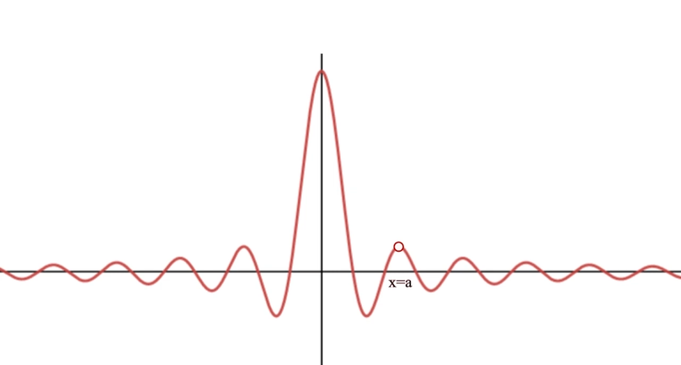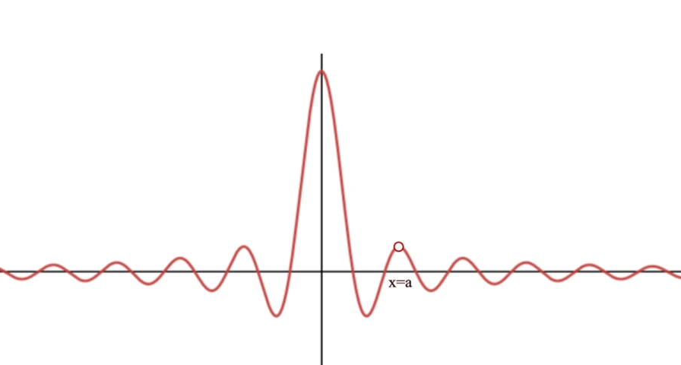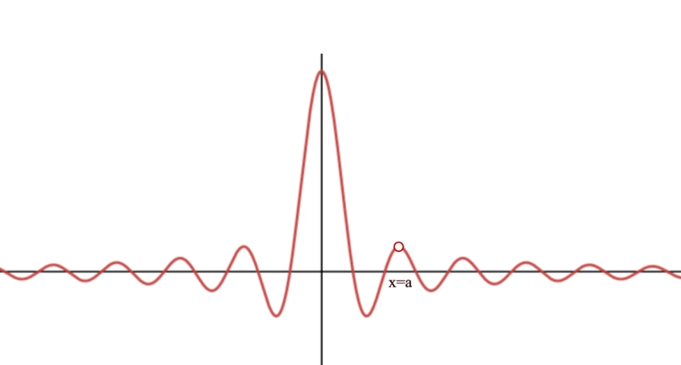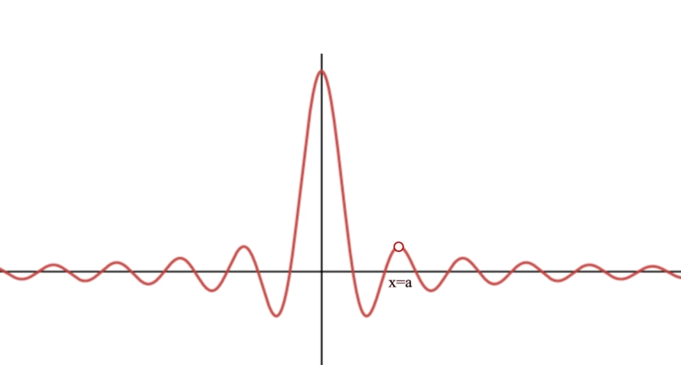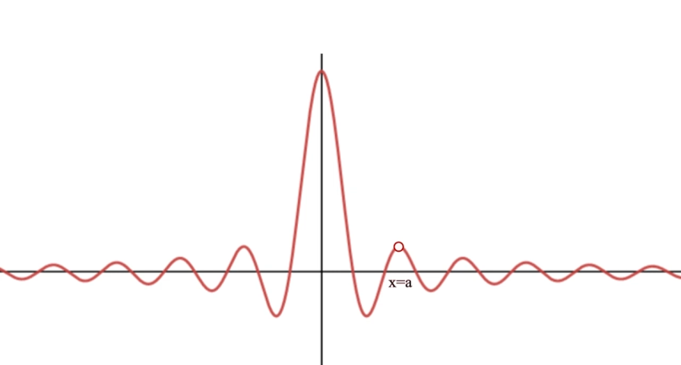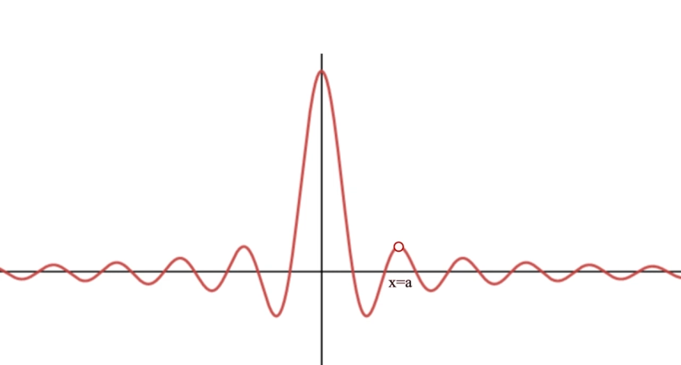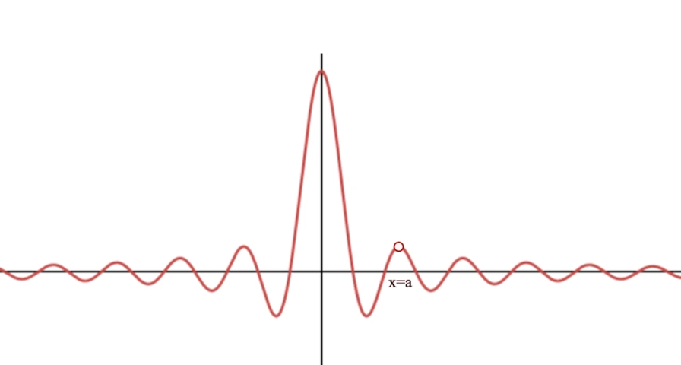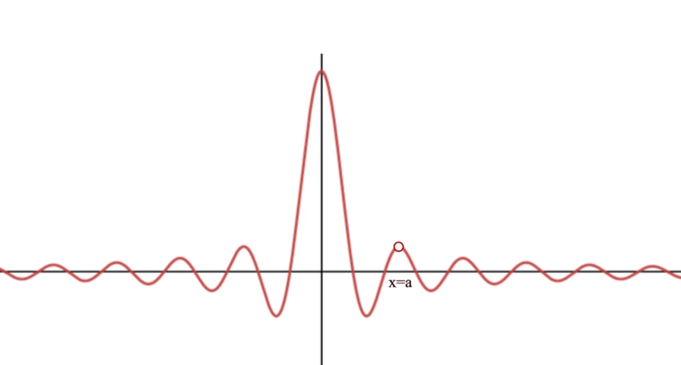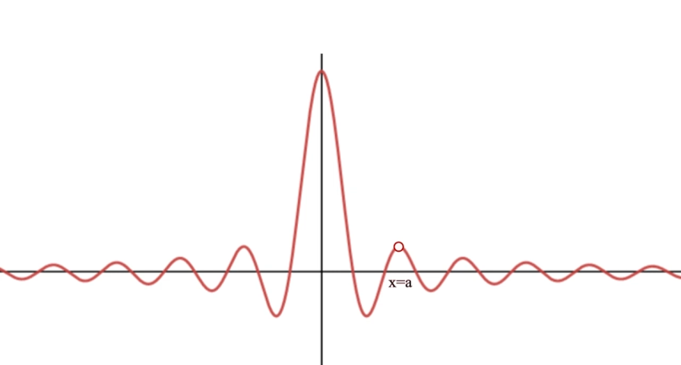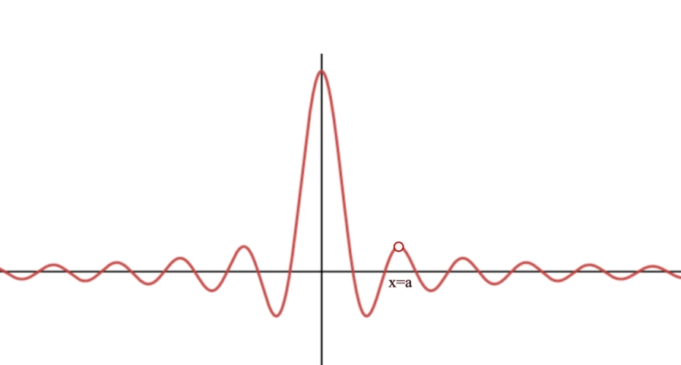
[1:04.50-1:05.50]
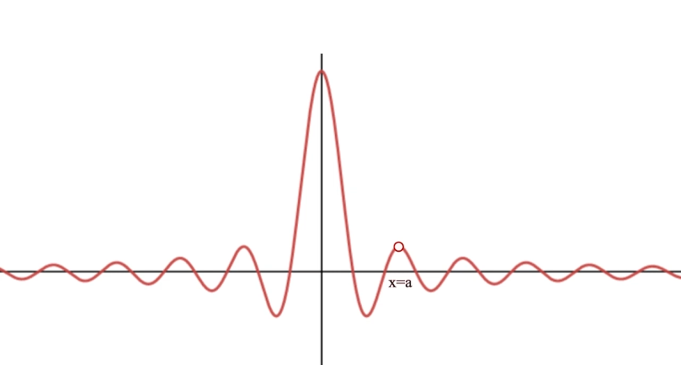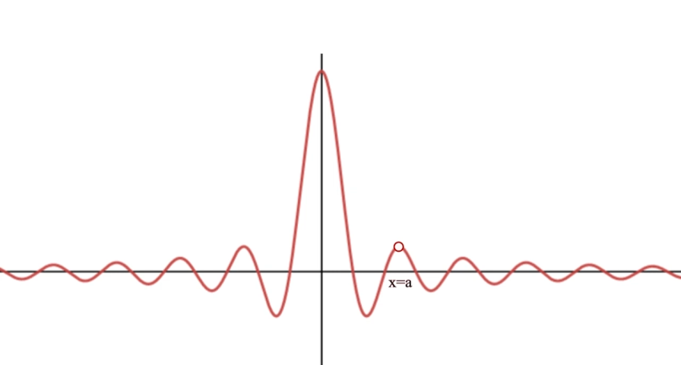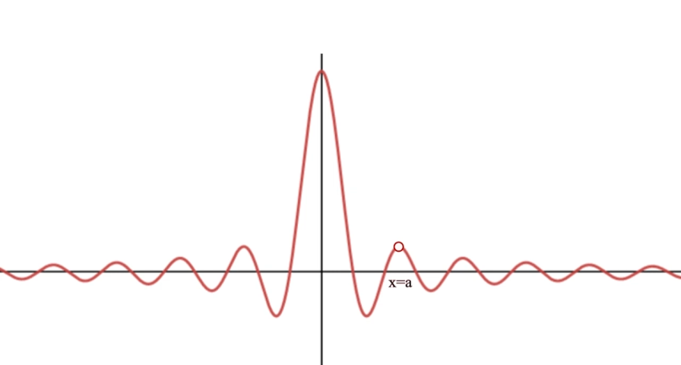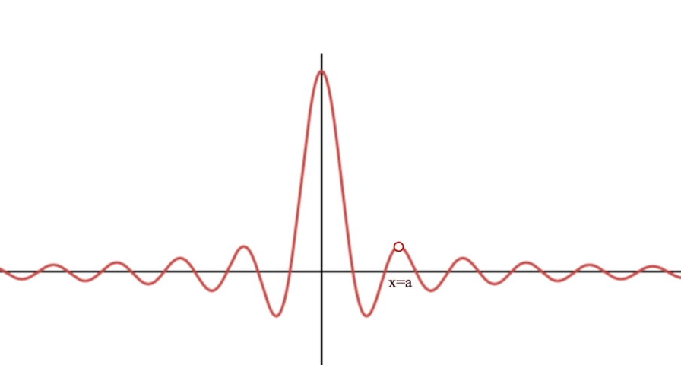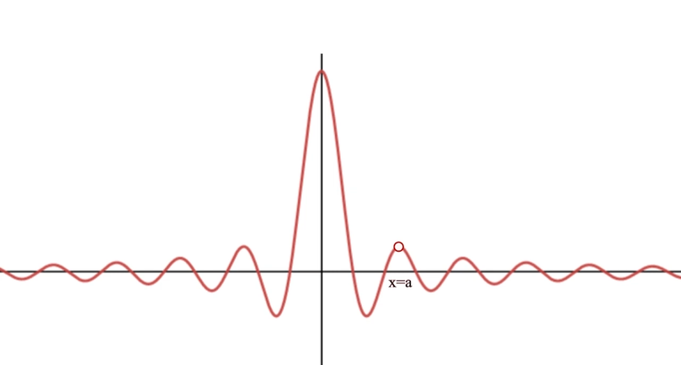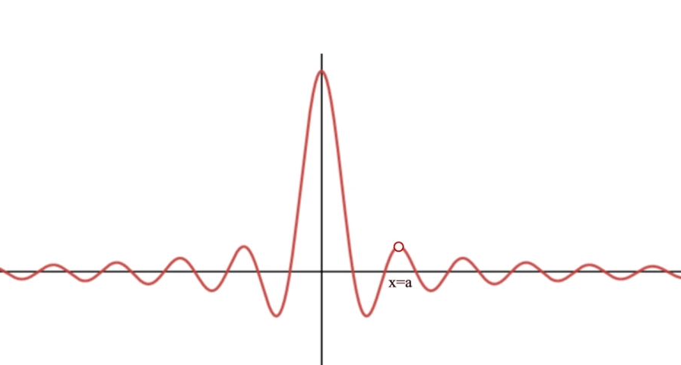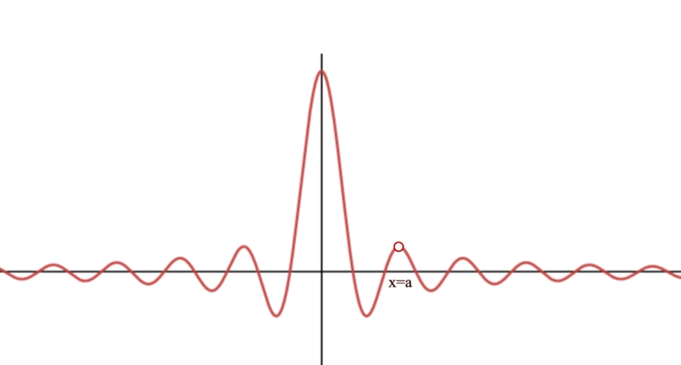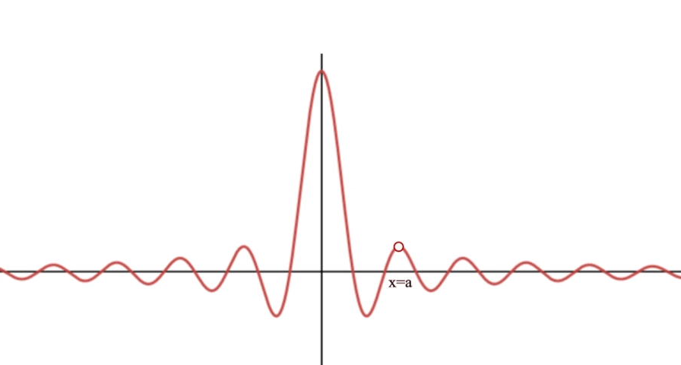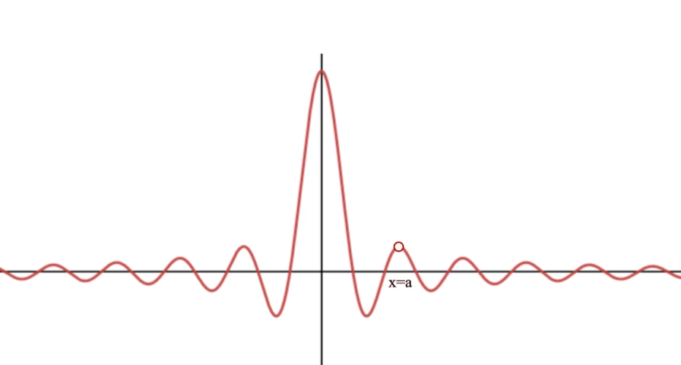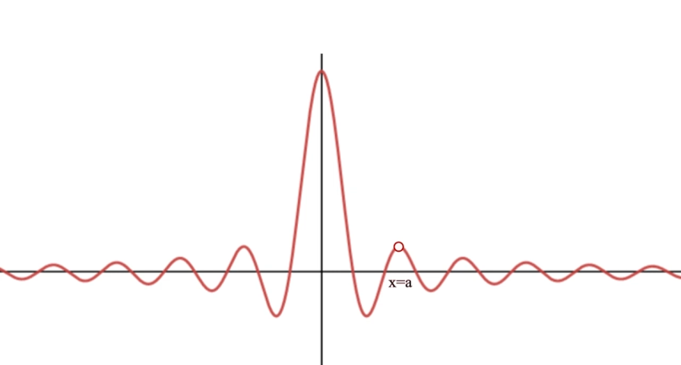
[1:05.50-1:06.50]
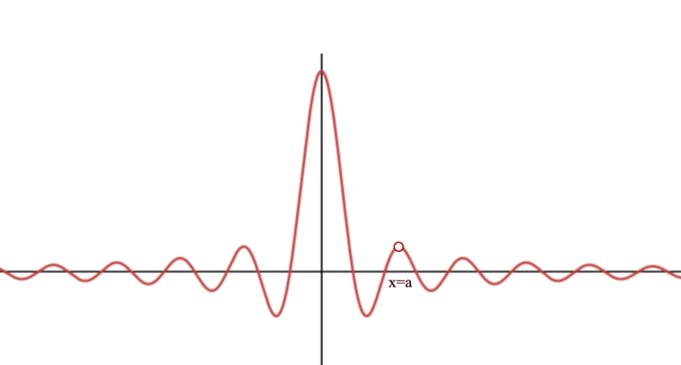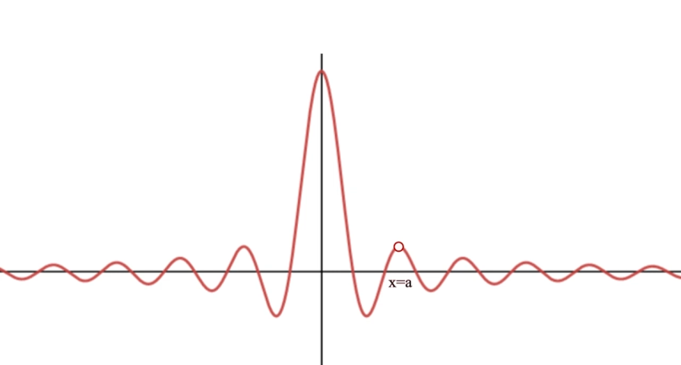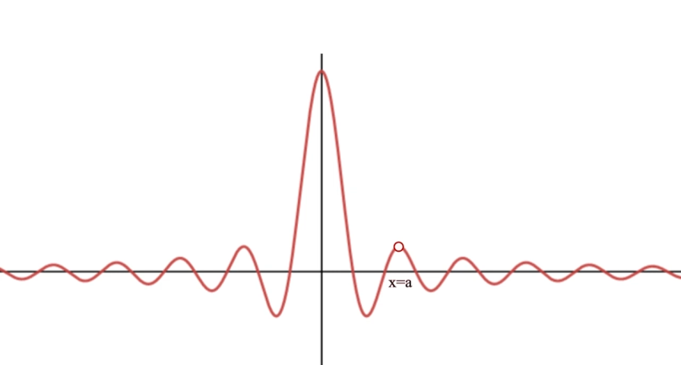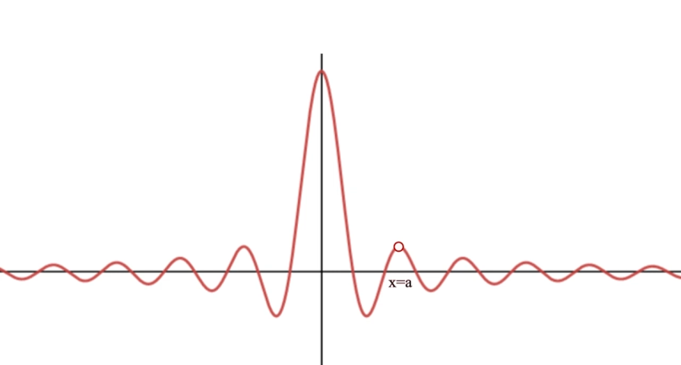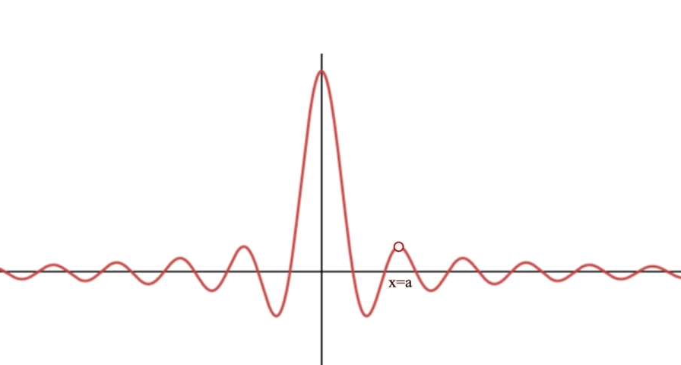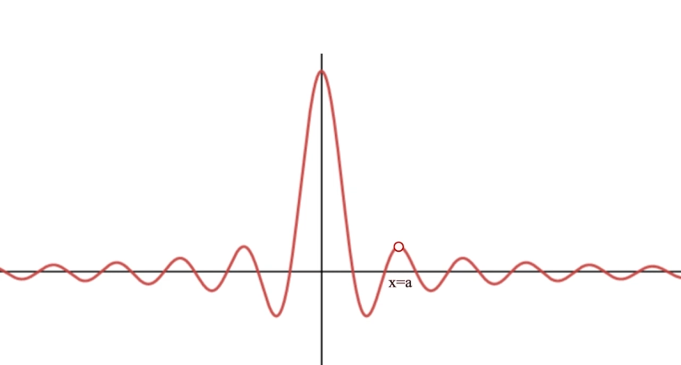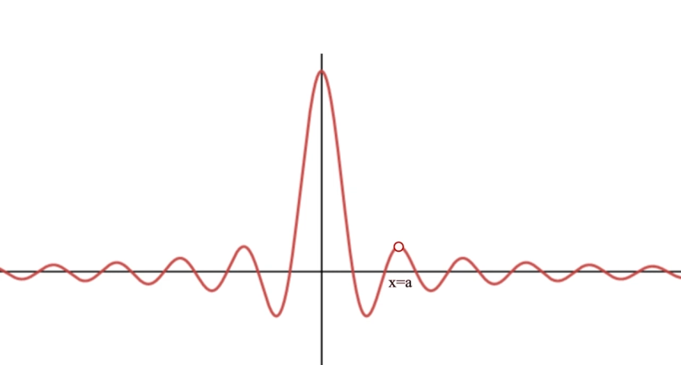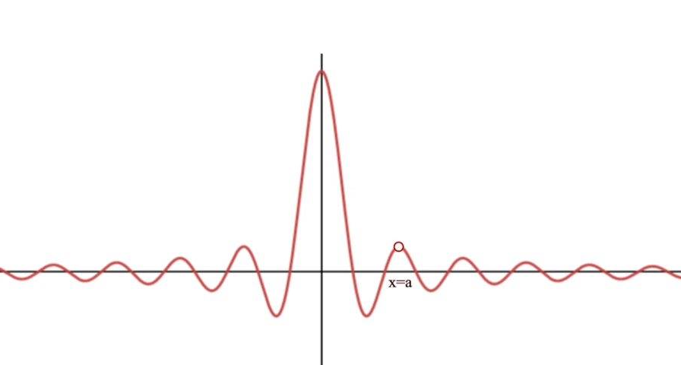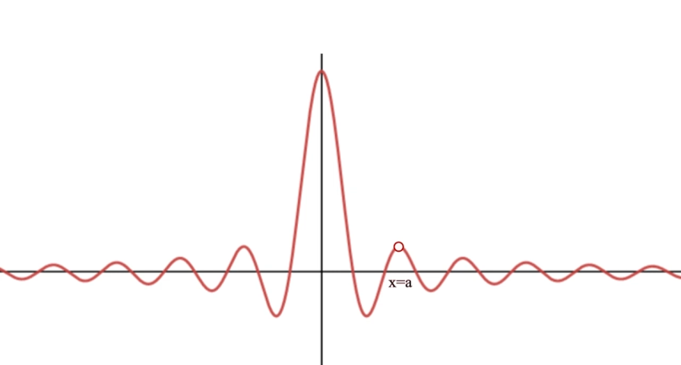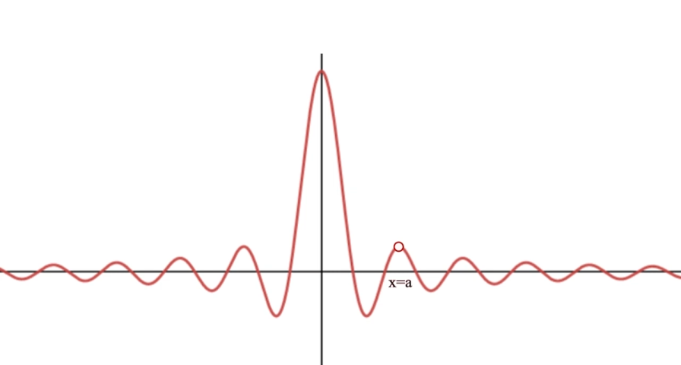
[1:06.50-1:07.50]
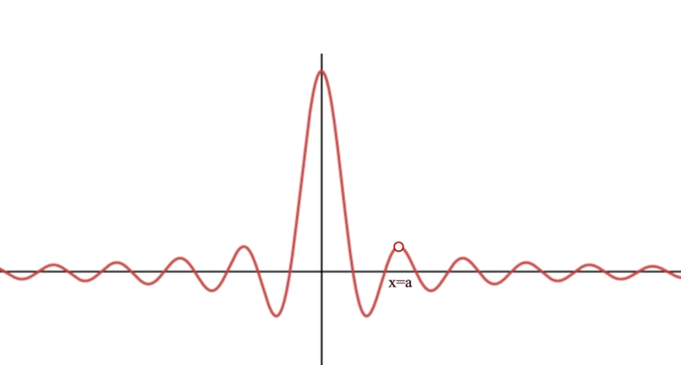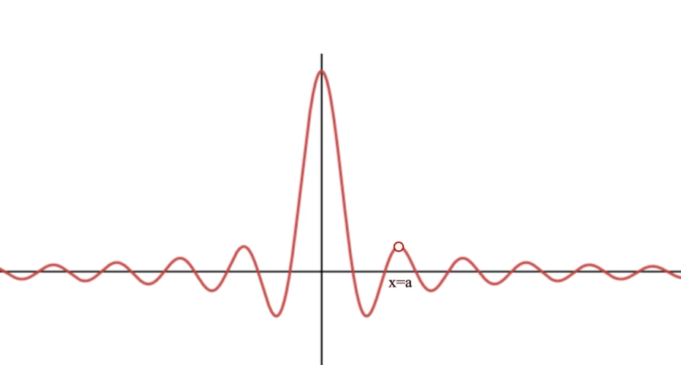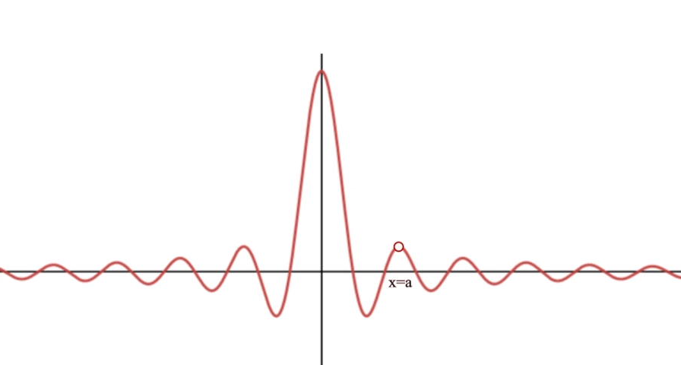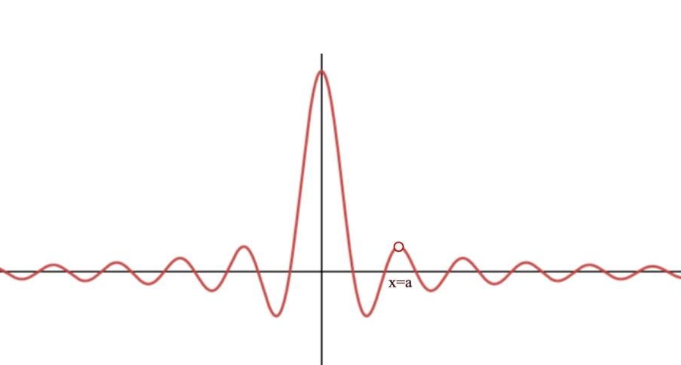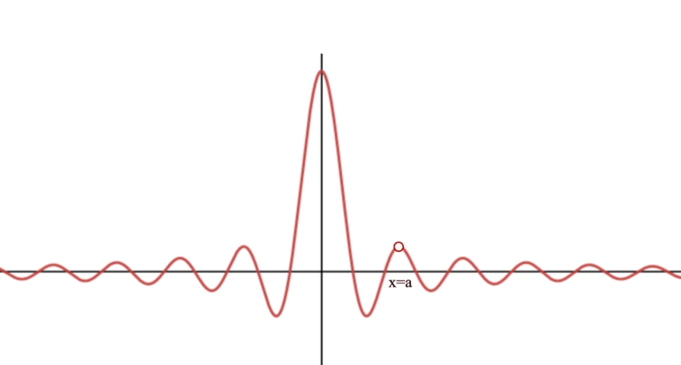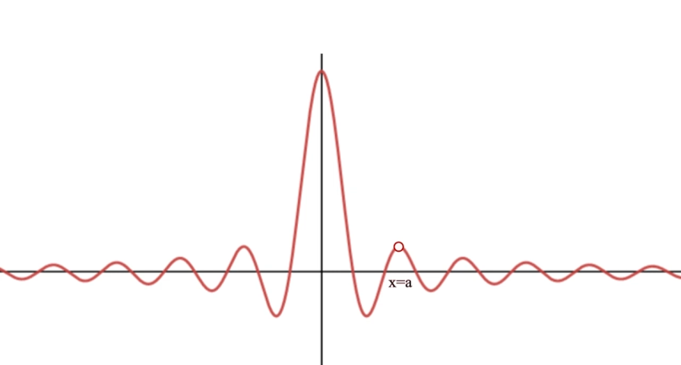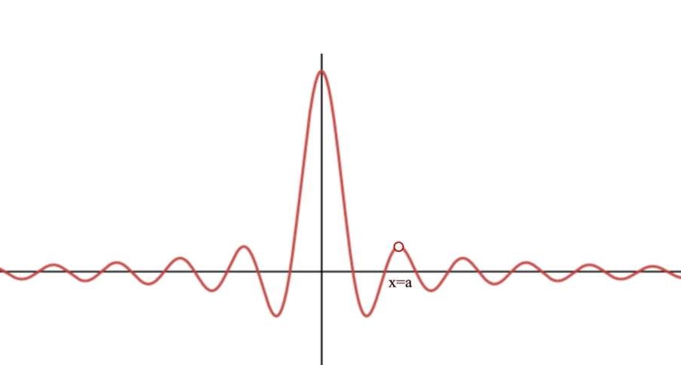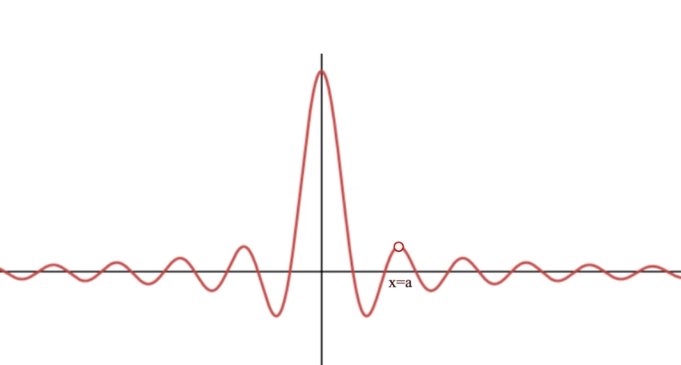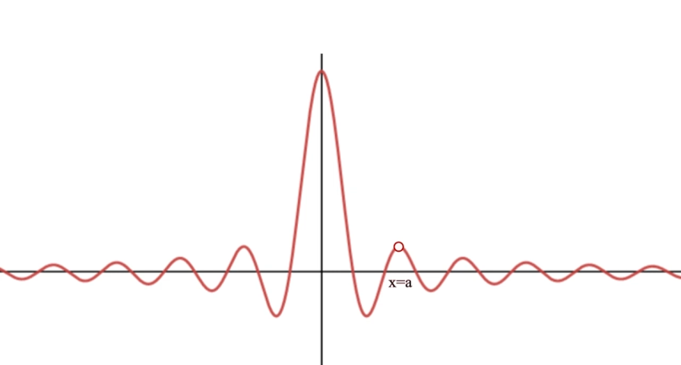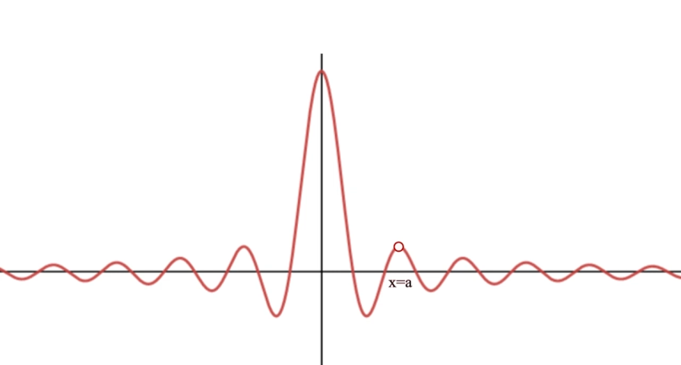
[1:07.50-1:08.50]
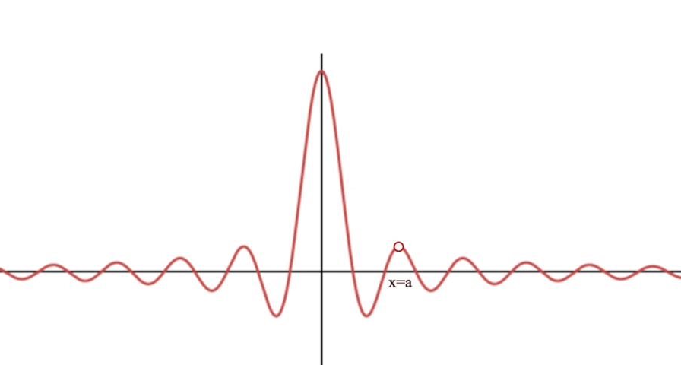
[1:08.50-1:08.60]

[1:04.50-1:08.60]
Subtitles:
[unreadable: no face in view]